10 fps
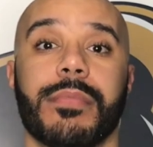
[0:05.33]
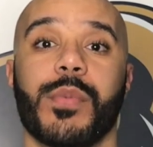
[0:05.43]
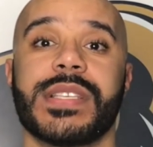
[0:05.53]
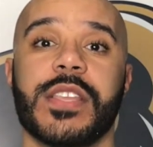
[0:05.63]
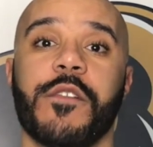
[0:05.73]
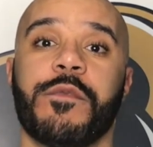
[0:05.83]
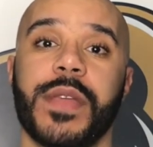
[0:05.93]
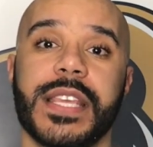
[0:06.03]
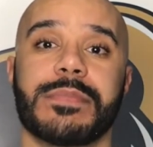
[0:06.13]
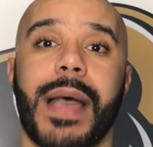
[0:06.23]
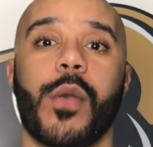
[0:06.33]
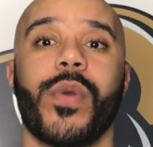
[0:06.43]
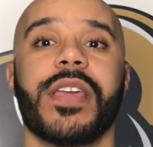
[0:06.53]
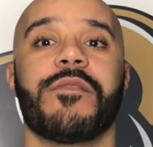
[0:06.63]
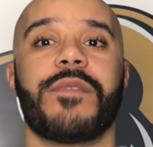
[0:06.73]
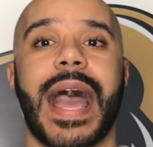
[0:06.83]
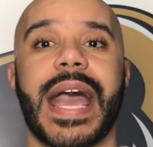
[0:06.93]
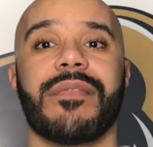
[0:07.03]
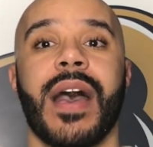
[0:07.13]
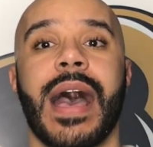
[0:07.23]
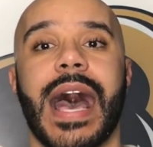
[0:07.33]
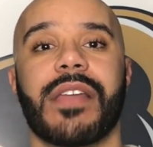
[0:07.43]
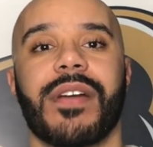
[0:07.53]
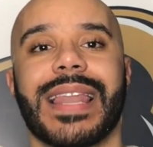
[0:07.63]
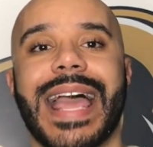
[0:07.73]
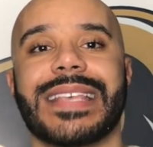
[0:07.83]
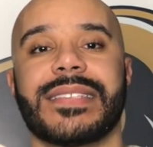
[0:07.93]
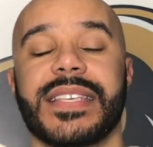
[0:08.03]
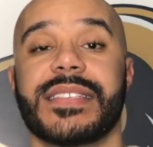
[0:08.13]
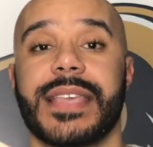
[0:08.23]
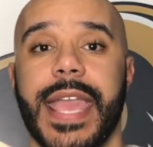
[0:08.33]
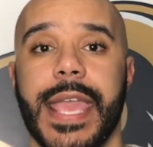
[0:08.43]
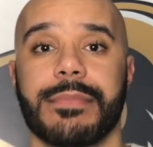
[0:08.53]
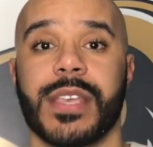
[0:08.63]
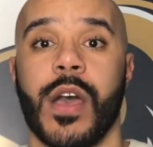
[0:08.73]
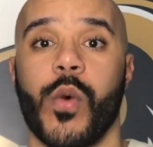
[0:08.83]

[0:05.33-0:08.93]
but we still finished by winning 5 out of our last 6 games,